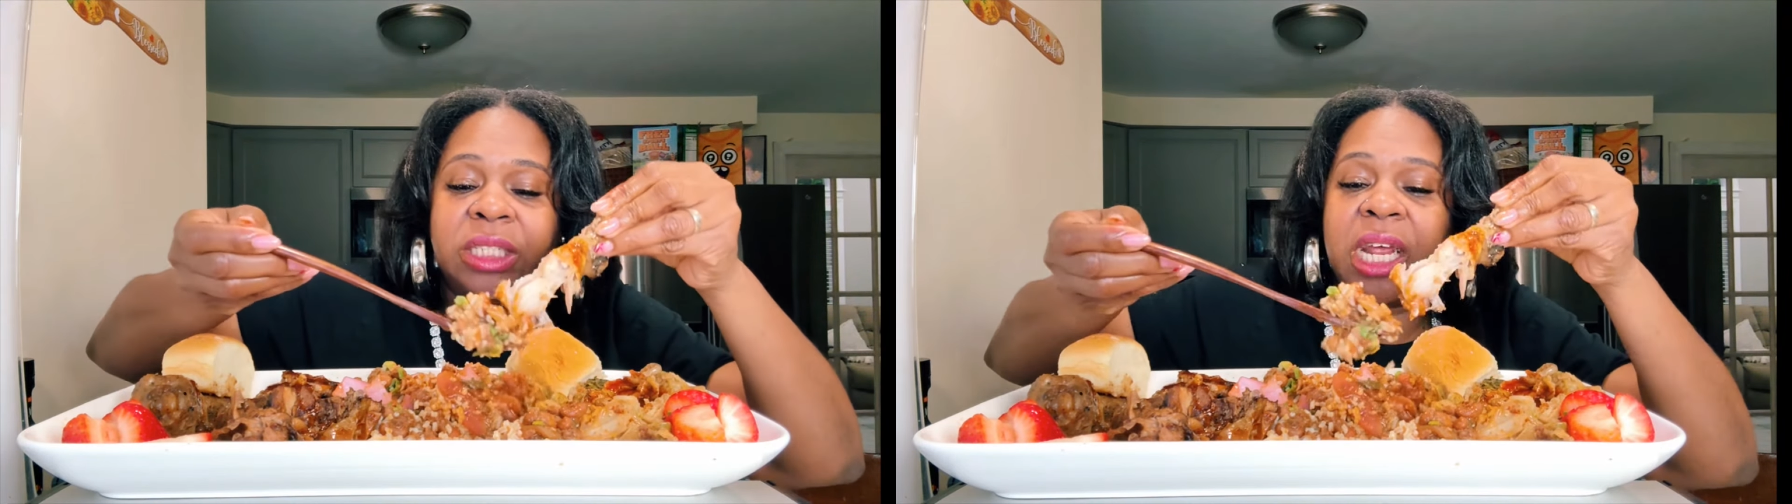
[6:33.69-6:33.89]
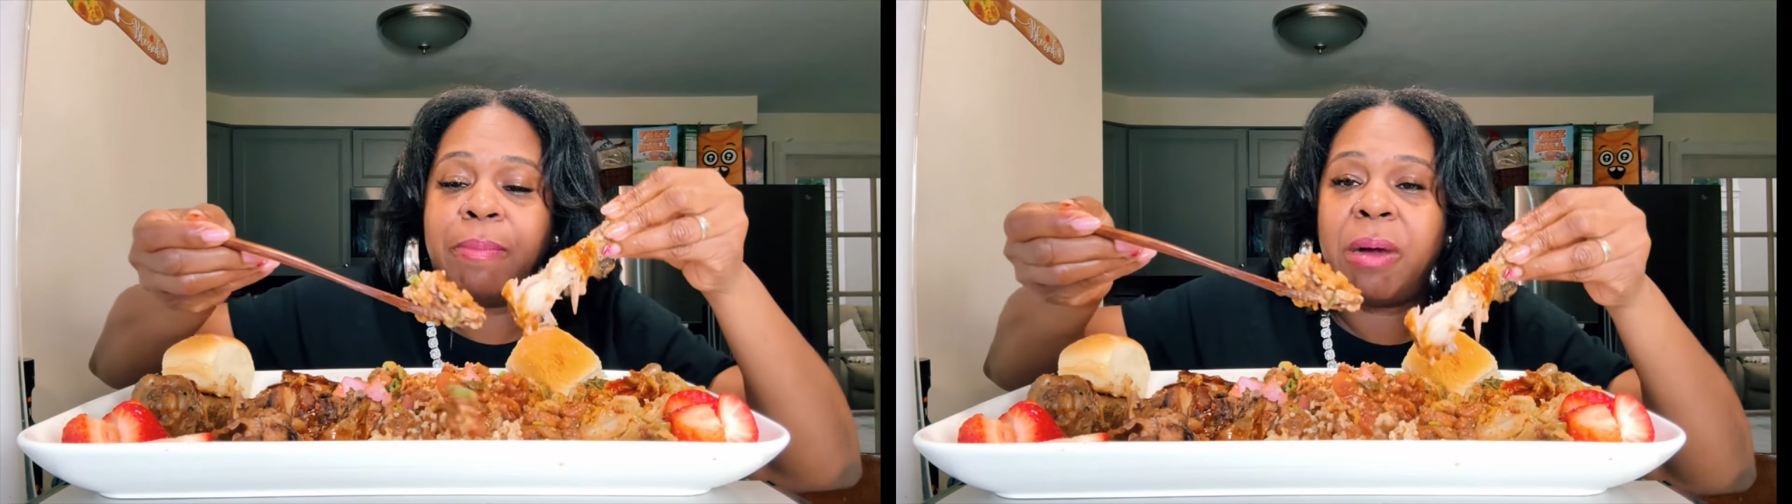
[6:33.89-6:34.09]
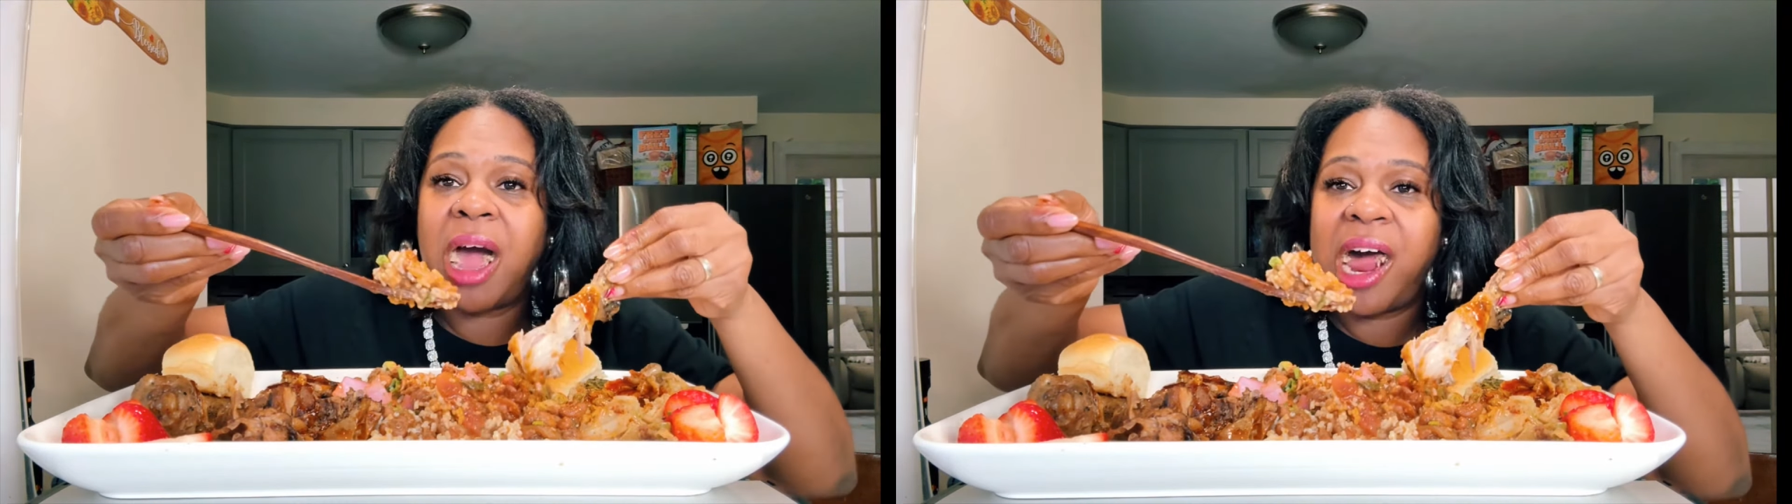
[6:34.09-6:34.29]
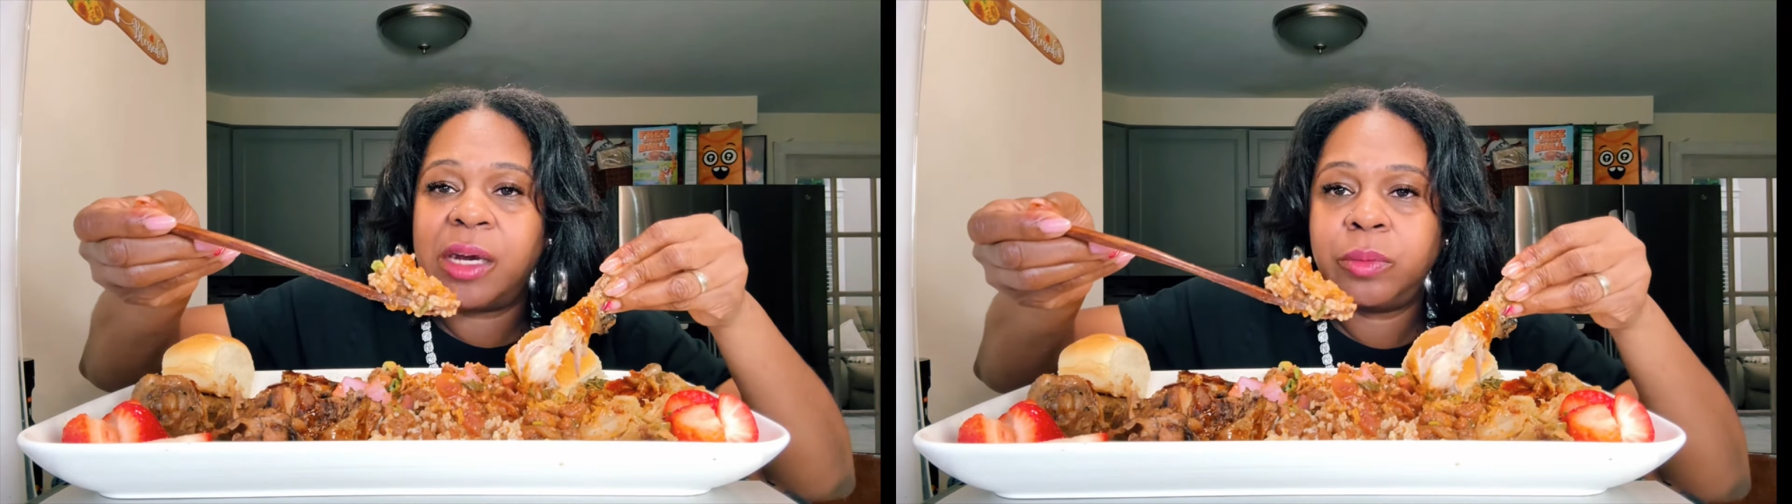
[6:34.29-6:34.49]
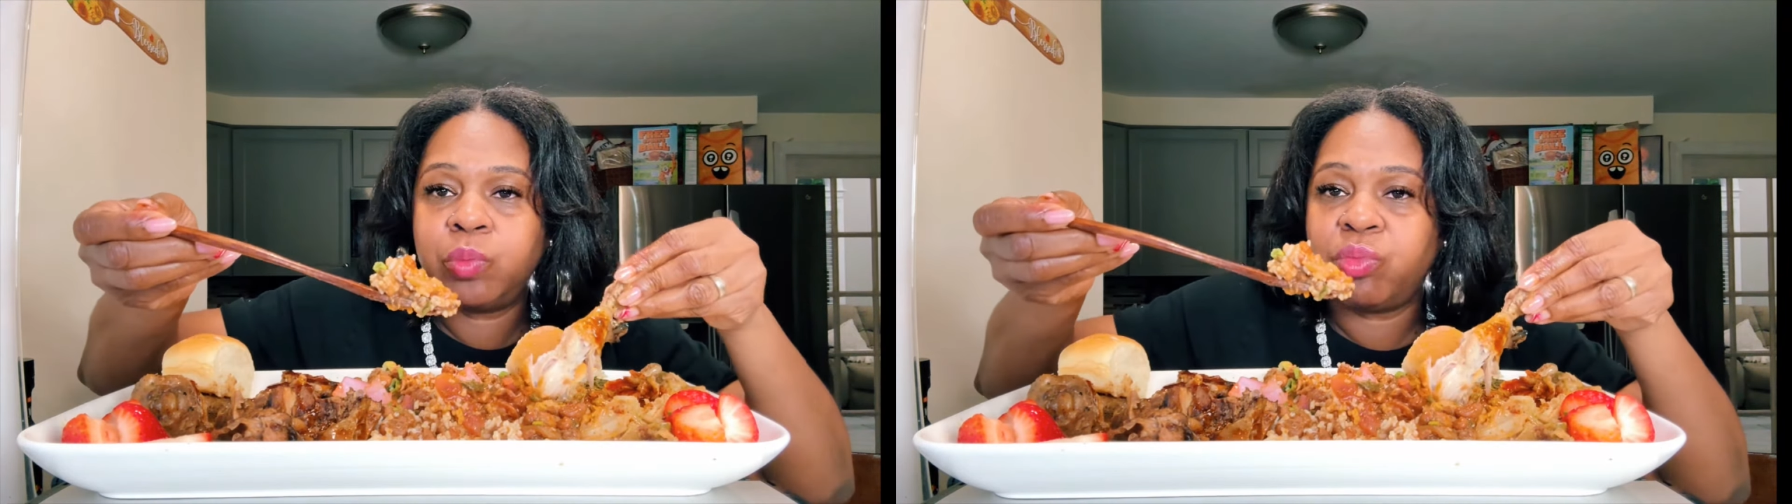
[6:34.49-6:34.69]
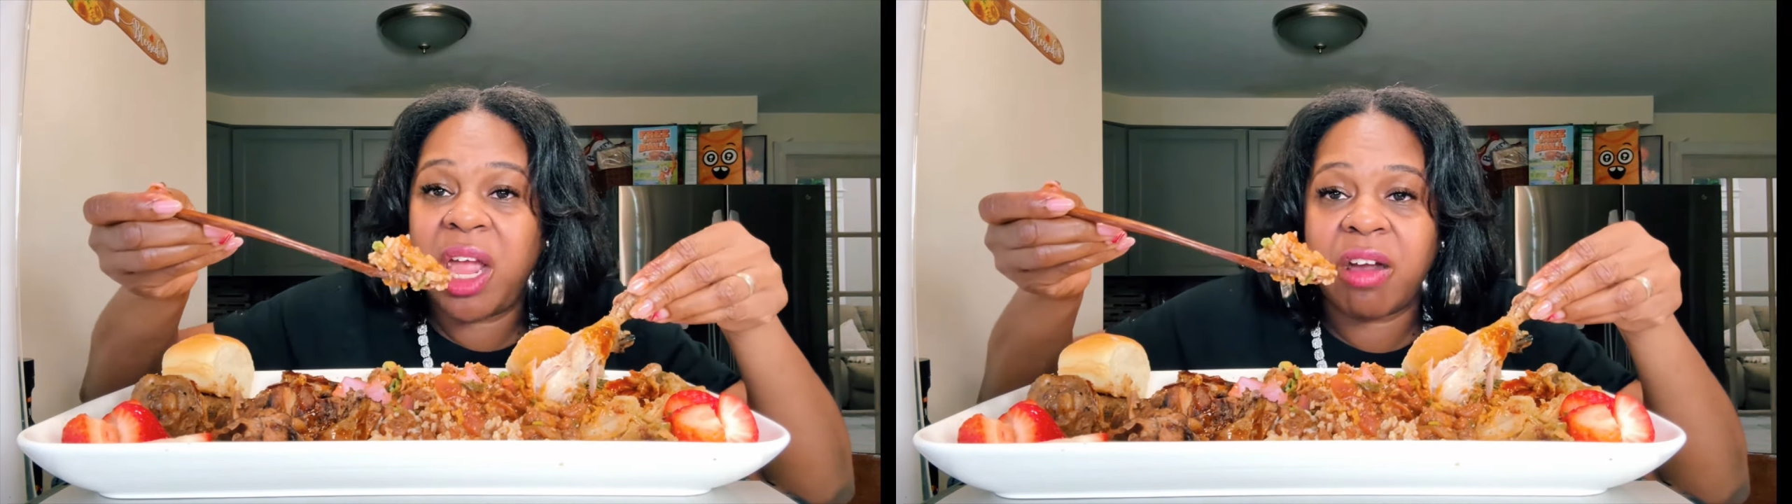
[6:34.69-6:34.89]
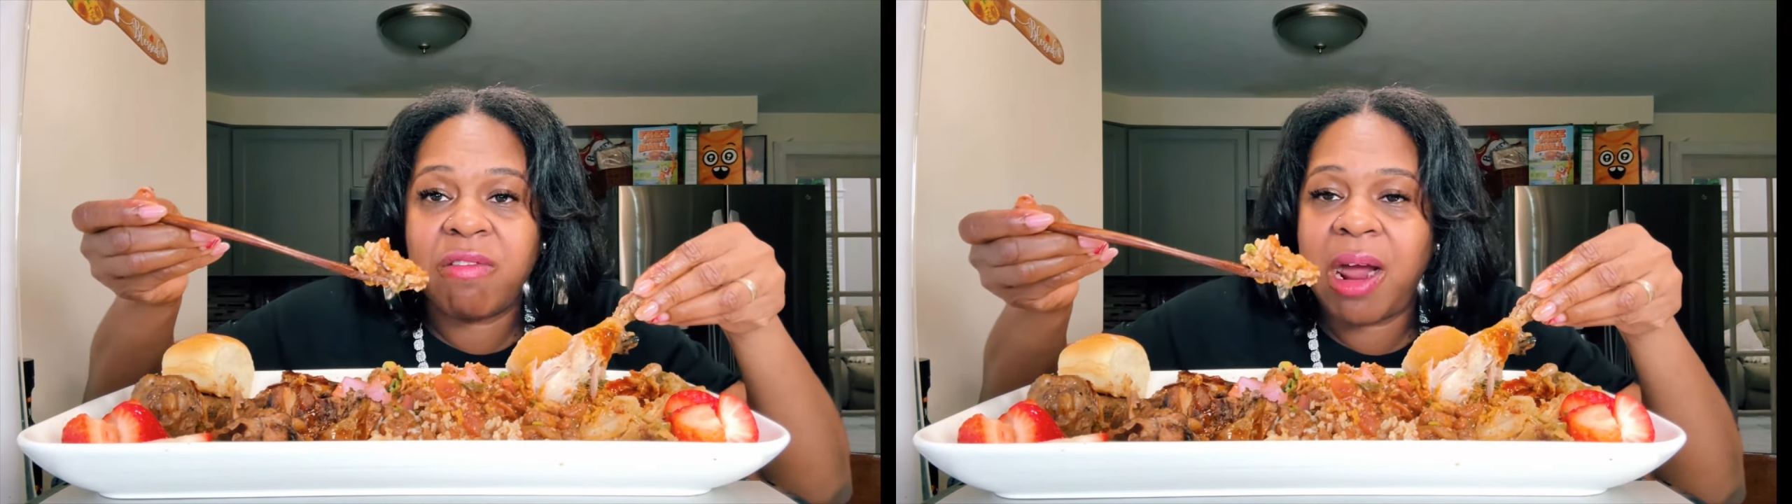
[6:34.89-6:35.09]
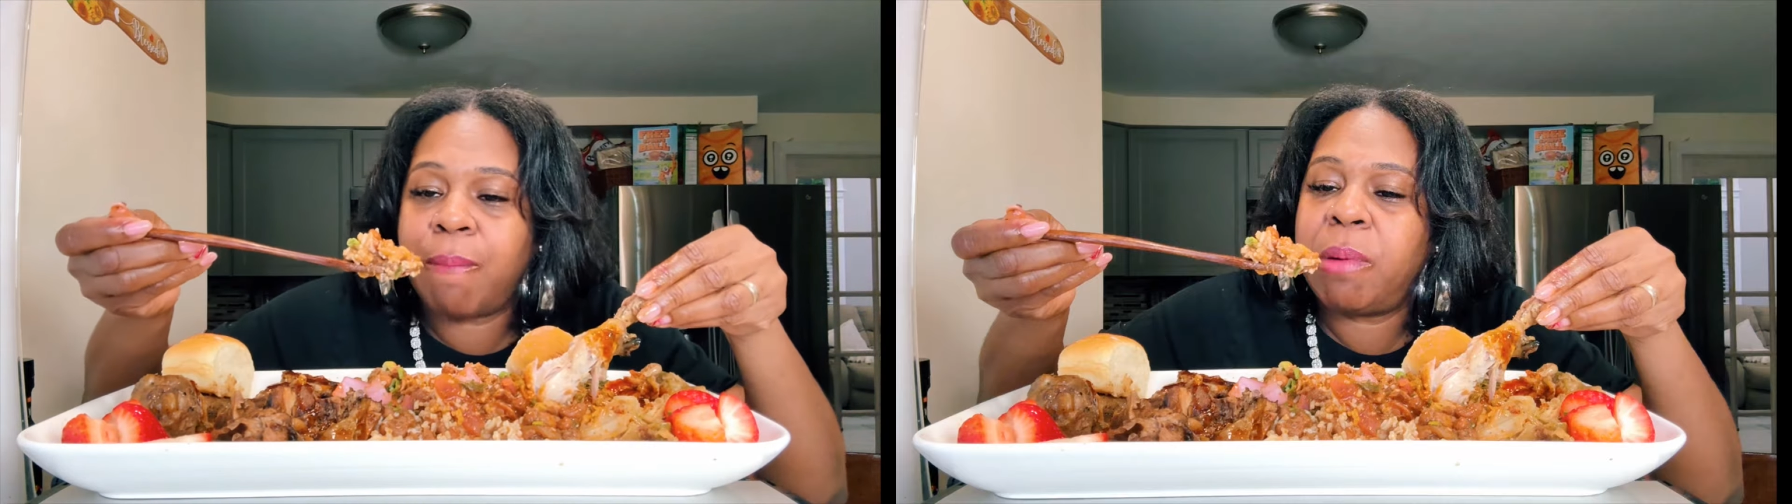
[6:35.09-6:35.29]
in that pot, that
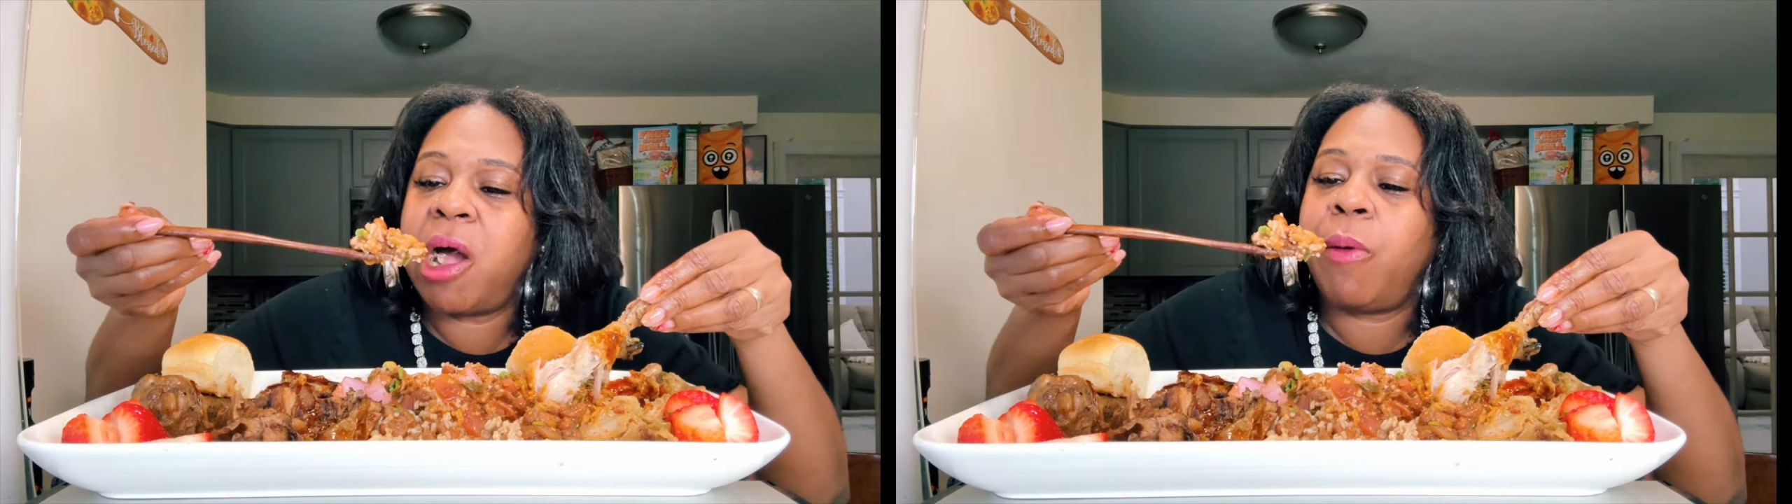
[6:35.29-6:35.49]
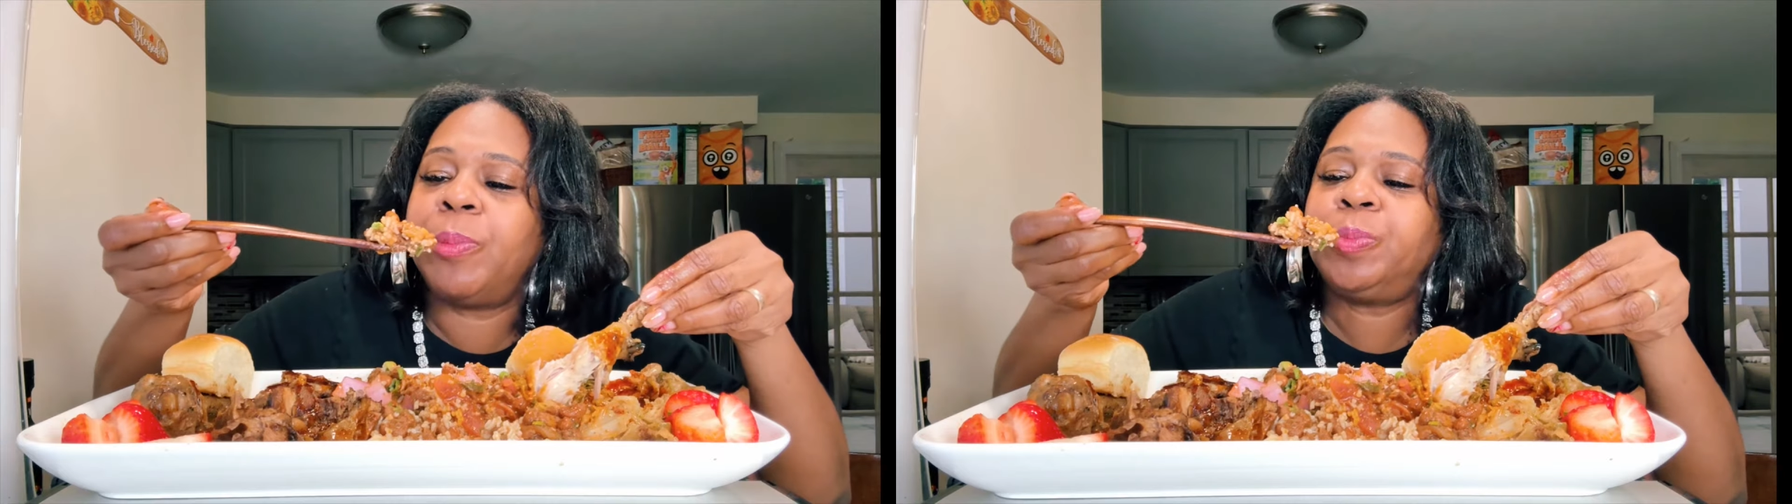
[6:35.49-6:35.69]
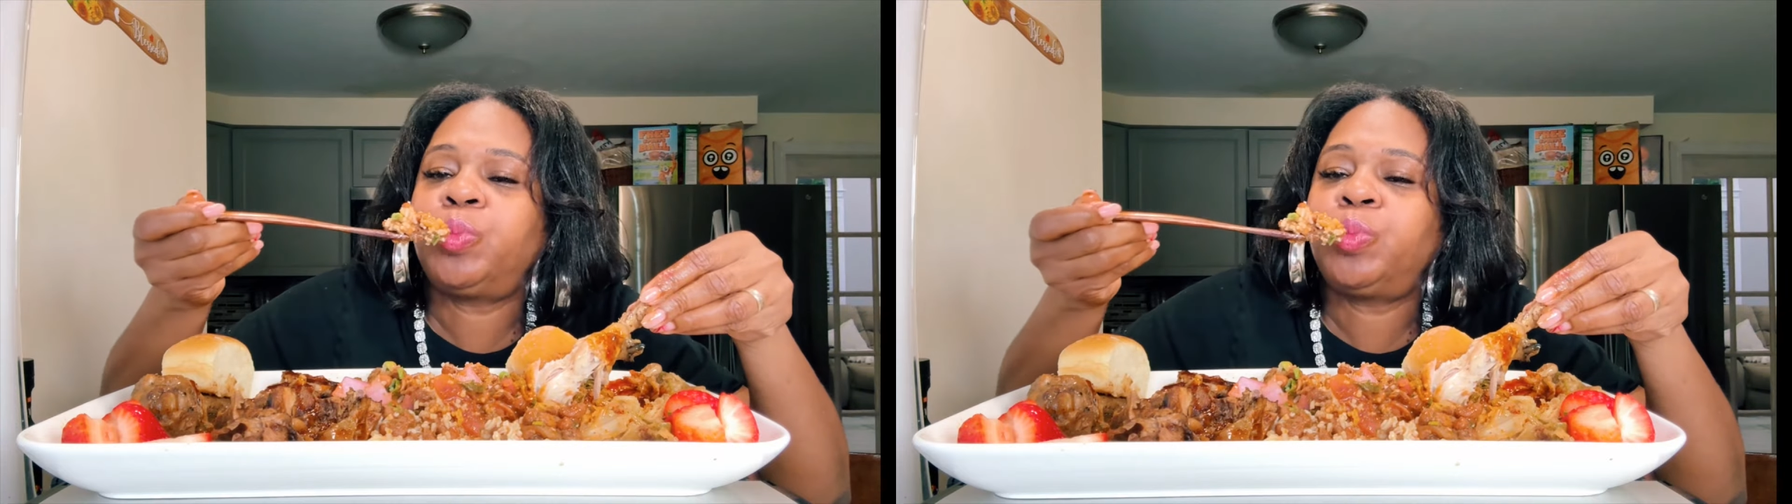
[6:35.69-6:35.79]
crock pot.